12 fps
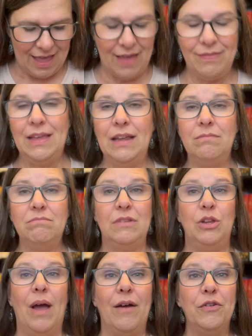And then
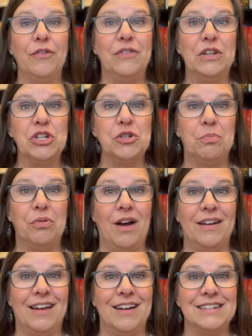you have your finished
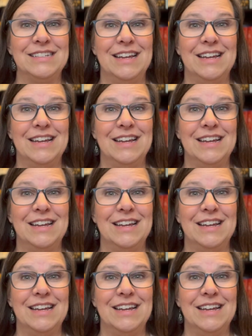product.